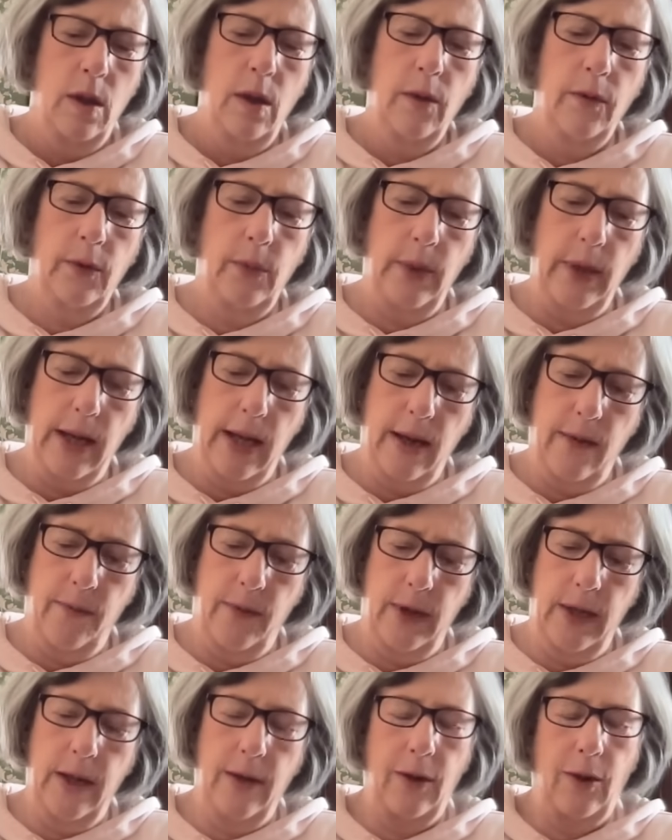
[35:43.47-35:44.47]
So we have
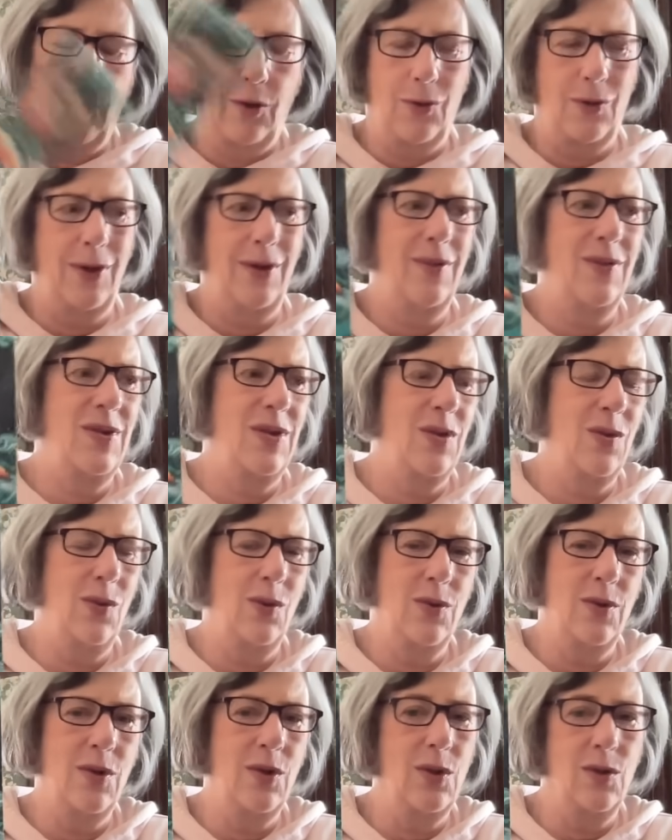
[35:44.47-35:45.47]
here the Three of
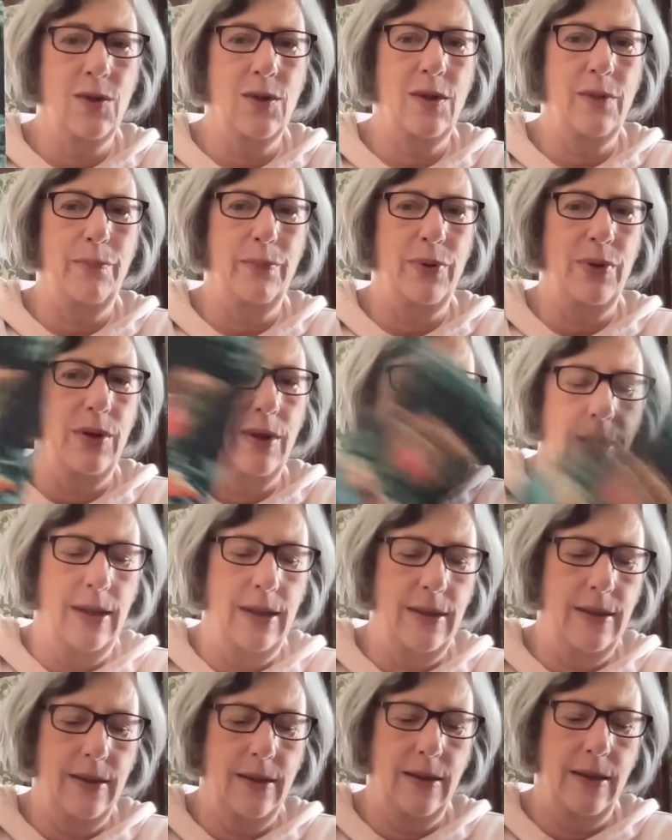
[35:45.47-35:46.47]
Swords, not
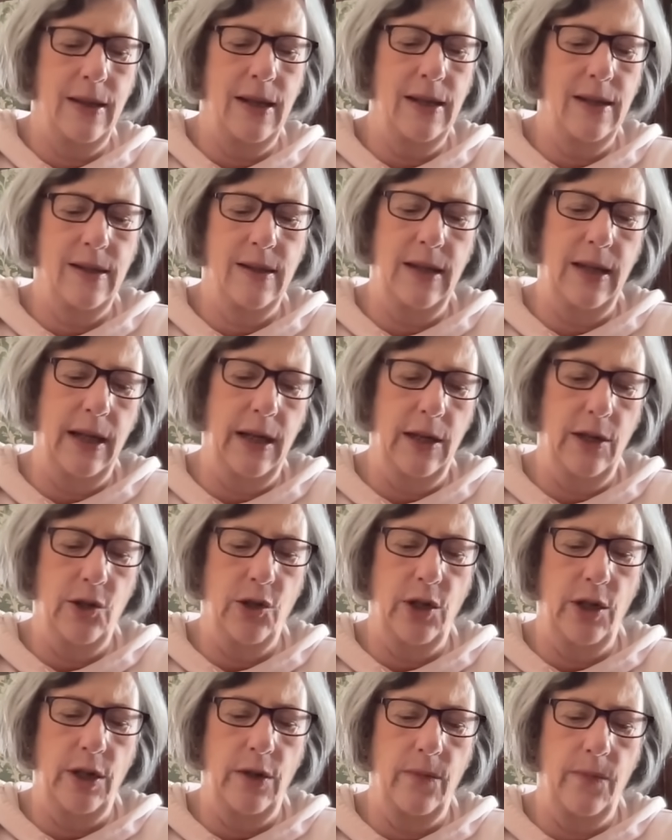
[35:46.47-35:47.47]
surprised. That's the
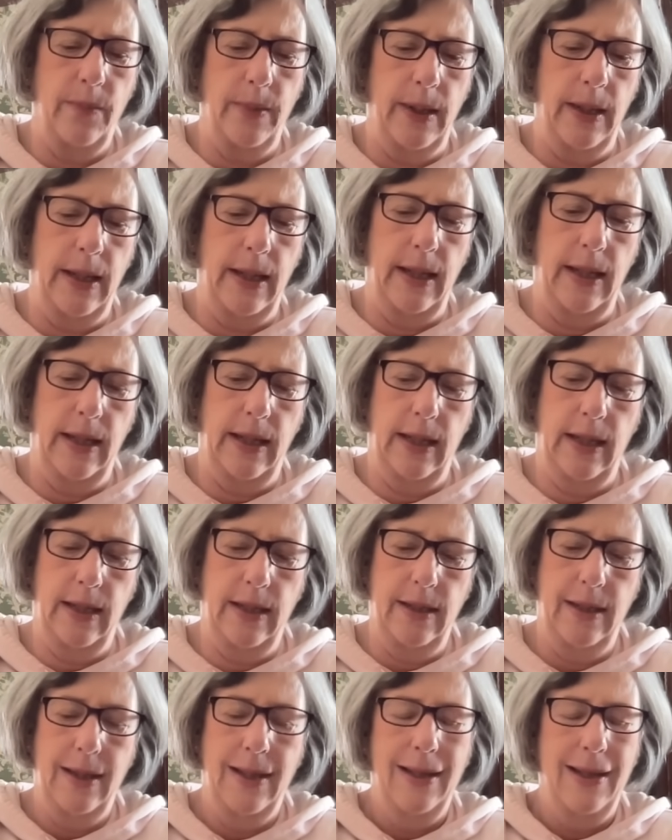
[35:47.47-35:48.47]
energy you've been in,
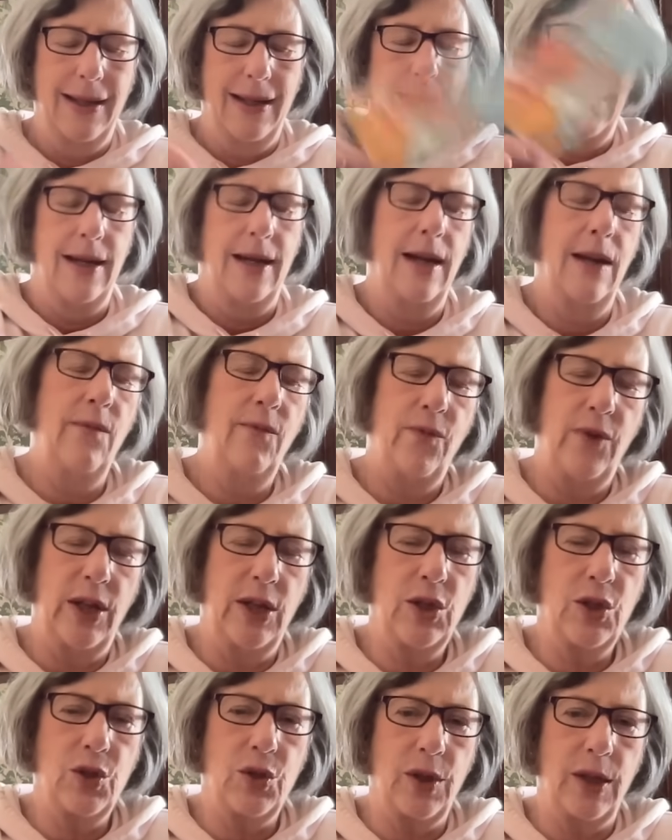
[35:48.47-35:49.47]
and
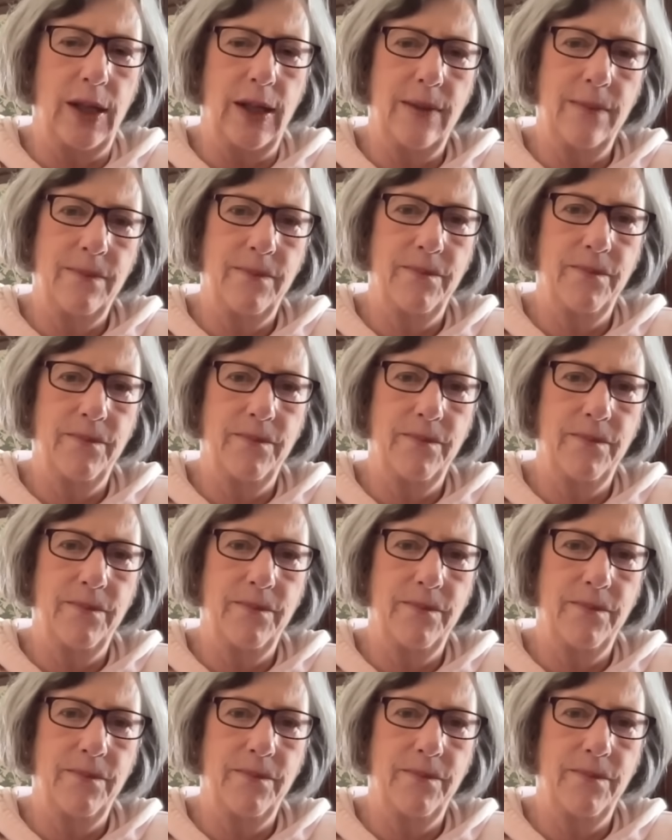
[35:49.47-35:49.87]
victory.